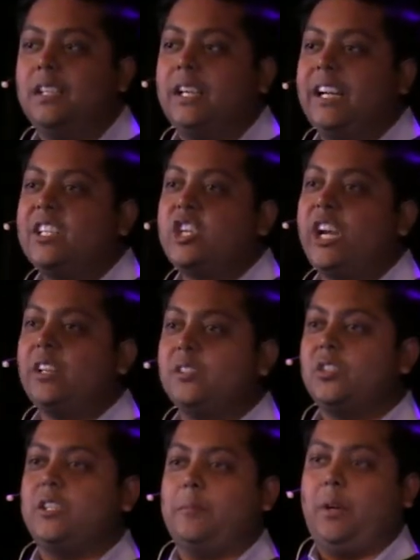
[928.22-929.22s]
And I
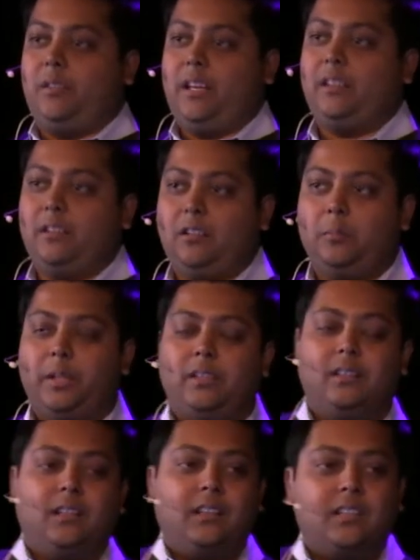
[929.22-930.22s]
challenged him on that a little bit.
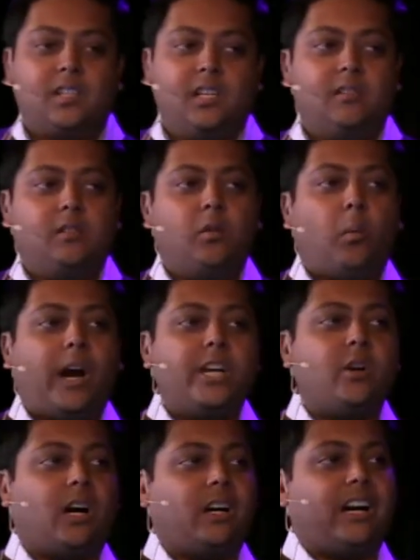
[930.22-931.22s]
Said, why do
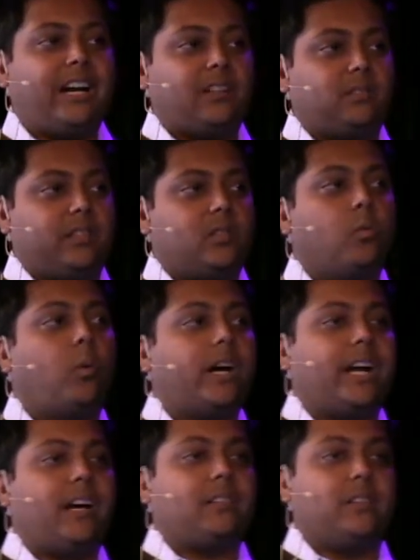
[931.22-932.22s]
you hire athletes?
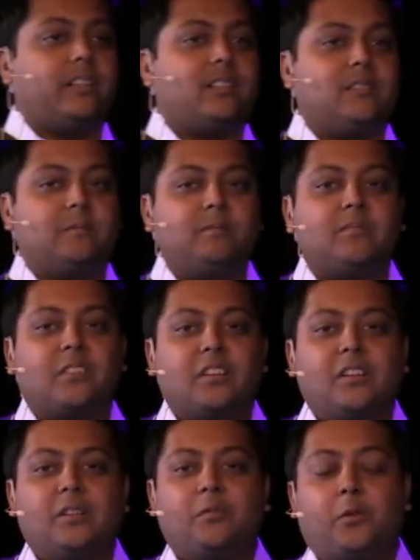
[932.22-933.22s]
Why athletes?
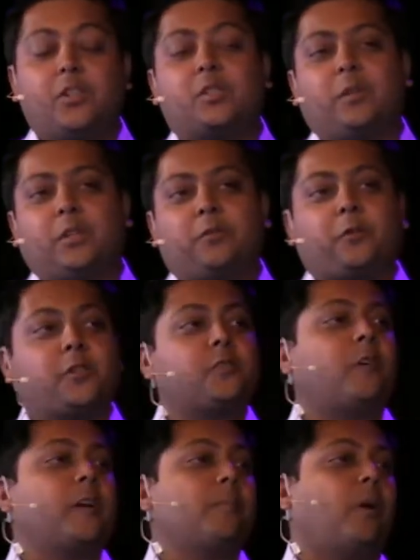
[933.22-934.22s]
First of all, the first
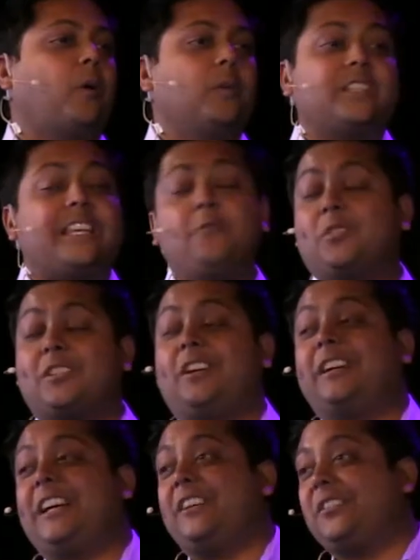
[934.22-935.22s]
funny part was he was
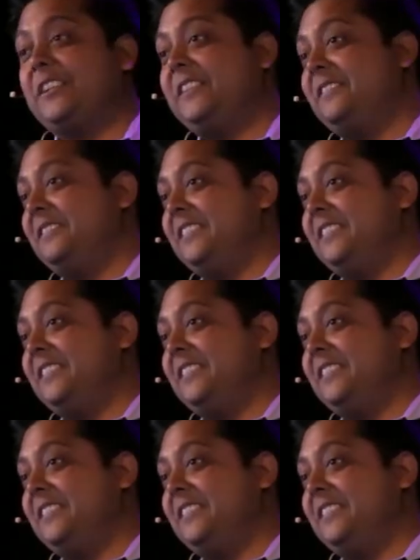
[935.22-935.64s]
not an athlete.